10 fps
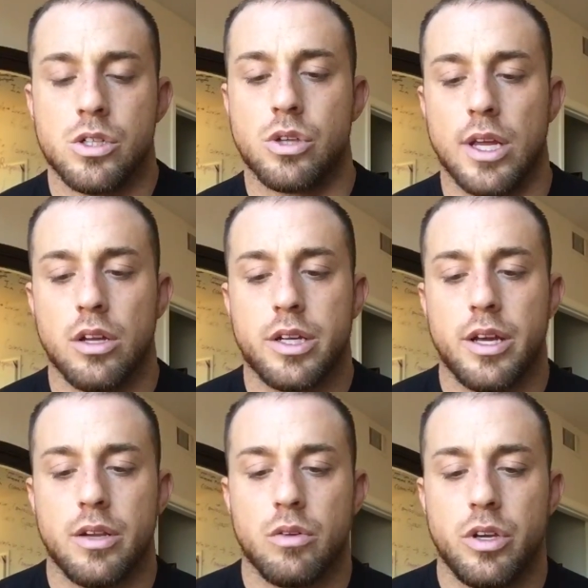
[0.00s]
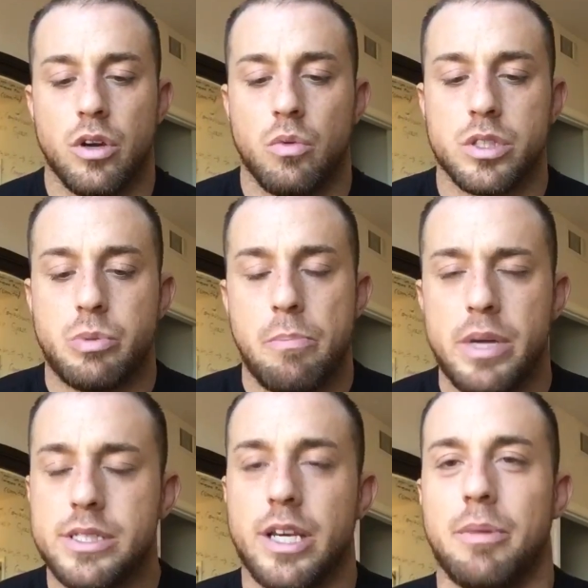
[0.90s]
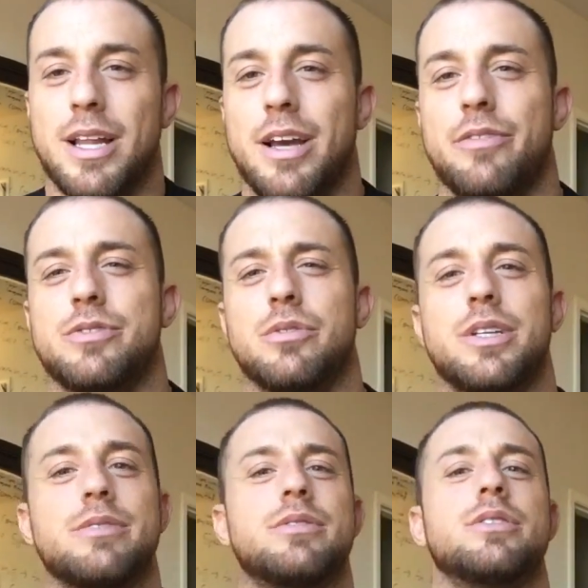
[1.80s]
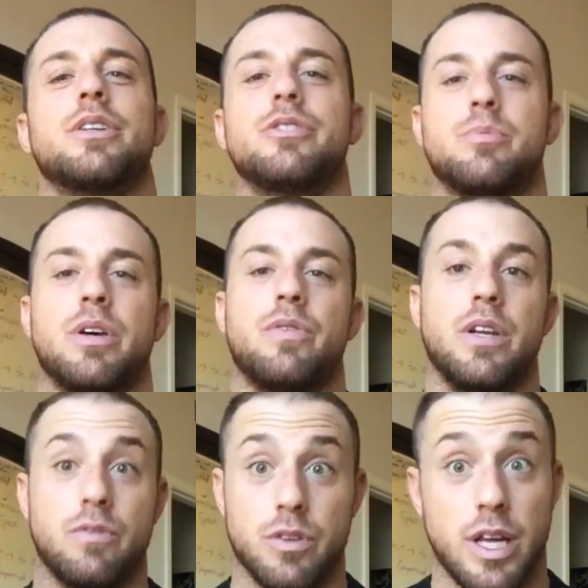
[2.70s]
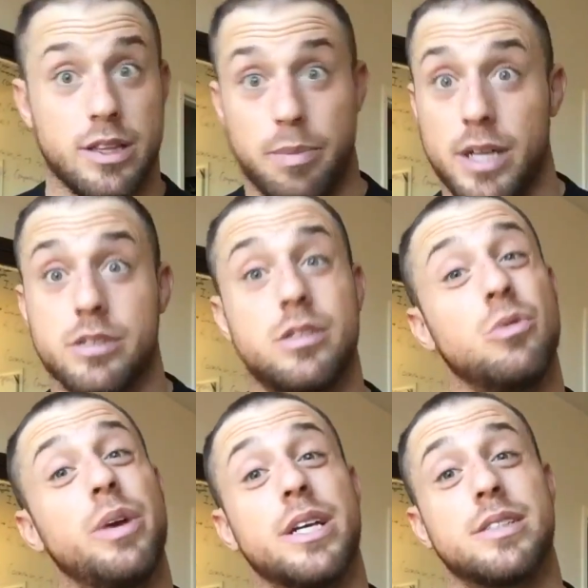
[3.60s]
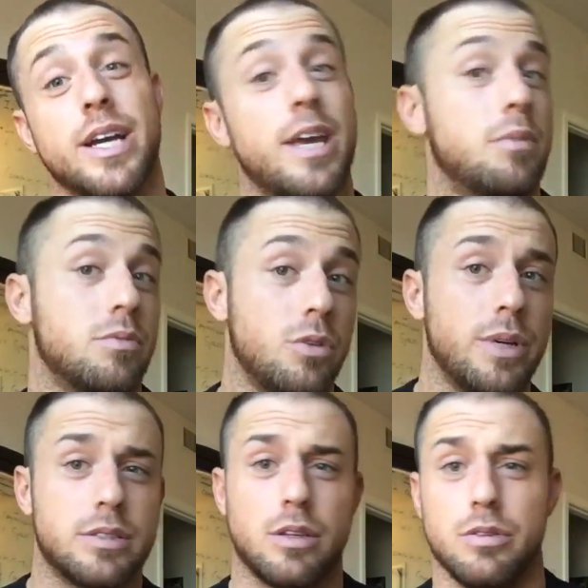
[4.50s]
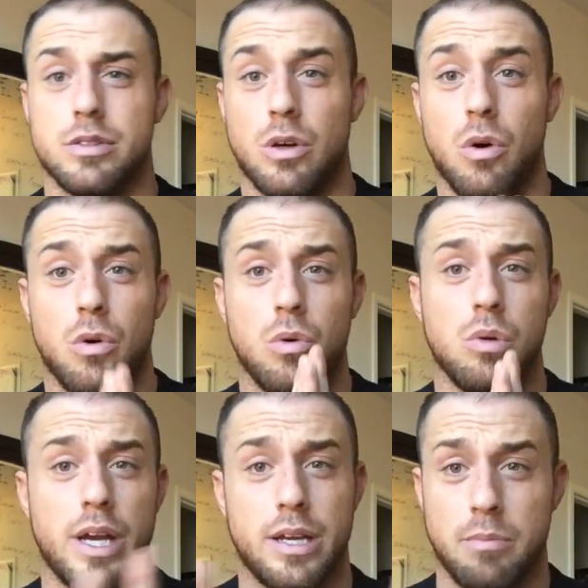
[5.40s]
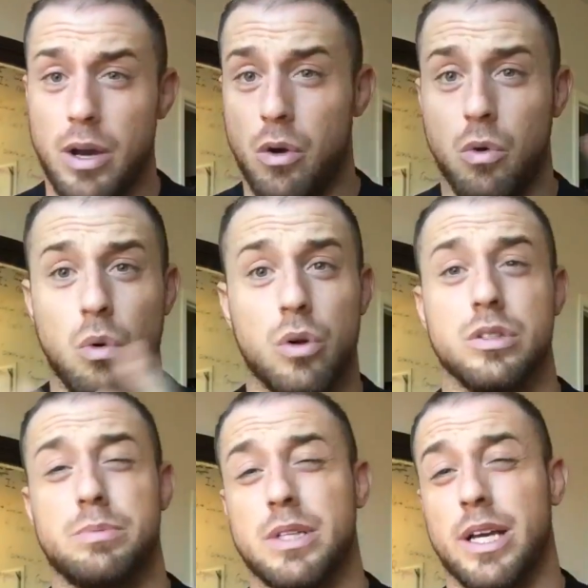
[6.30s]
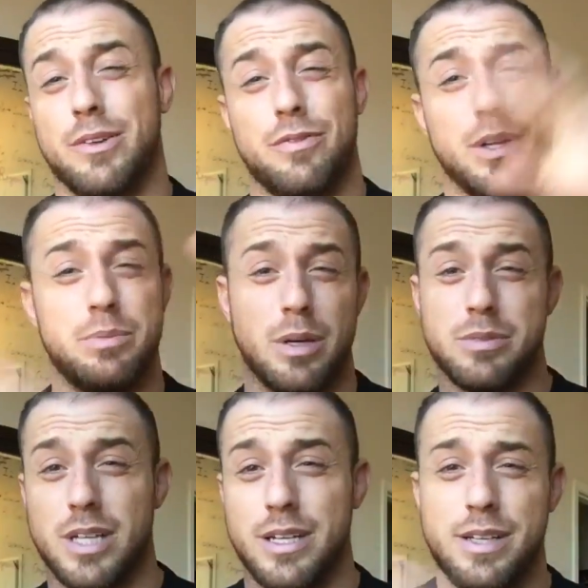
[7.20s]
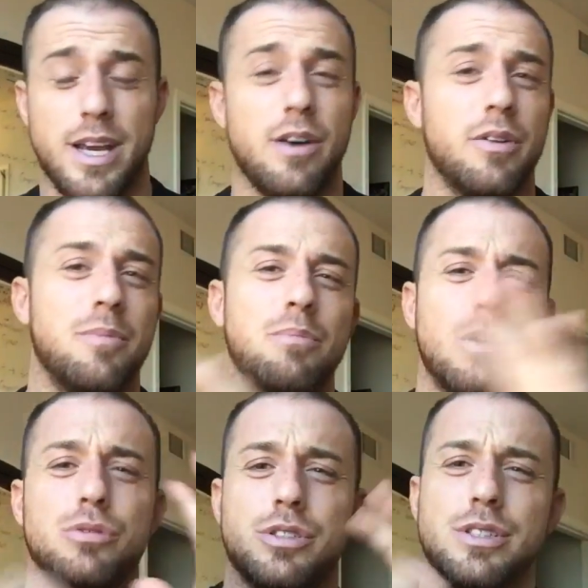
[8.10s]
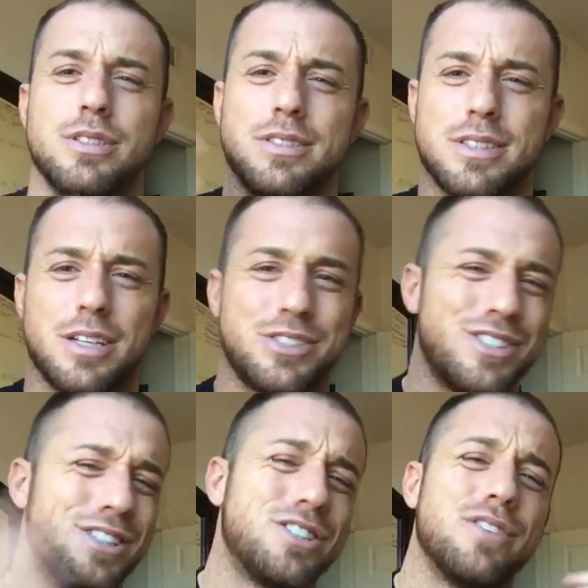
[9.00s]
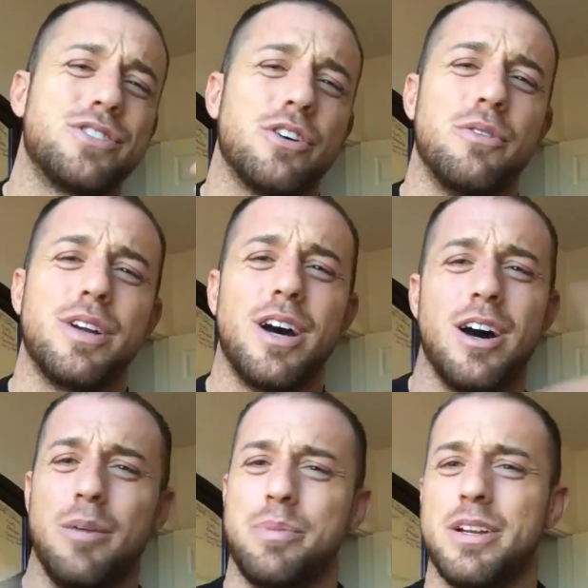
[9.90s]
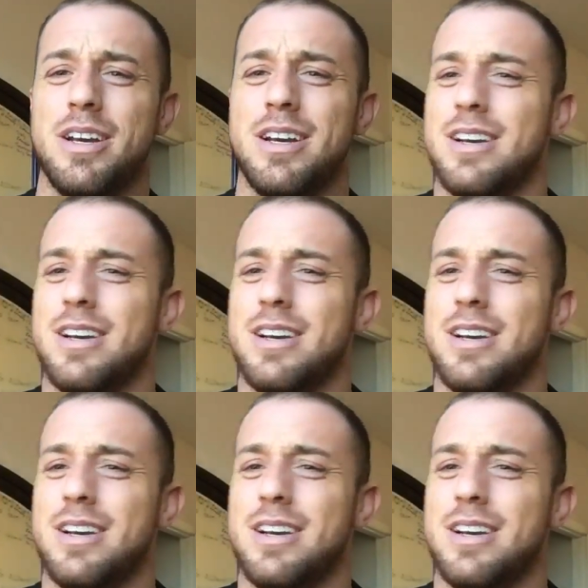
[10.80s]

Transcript: So I look at, what's been missing in my life. So this is a huge epiphany. And for like the past 2 weeks, that came up 2 weeks ago. And this whole, like my whole world's been like flipped upside down, emotions, like stuff showing up. And